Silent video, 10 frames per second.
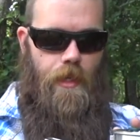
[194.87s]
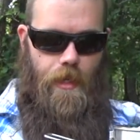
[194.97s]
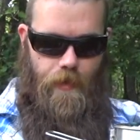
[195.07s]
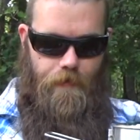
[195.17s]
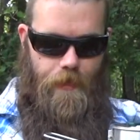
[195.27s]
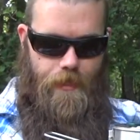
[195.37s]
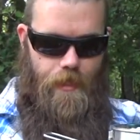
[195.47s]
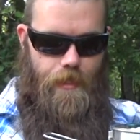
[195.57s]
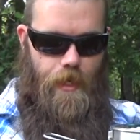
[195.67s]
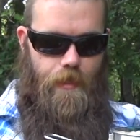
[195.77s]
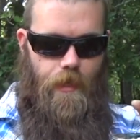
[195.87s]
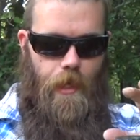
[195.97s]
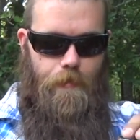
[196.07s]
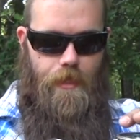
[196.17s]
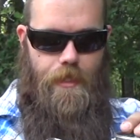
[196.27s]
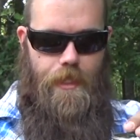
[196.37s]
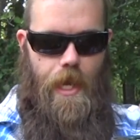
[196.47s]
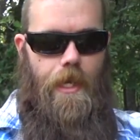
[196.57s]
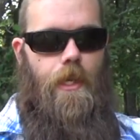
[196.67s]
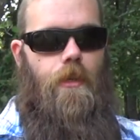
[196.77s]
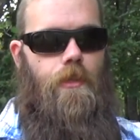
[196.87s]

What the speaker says: and it fits inside the cups inside here.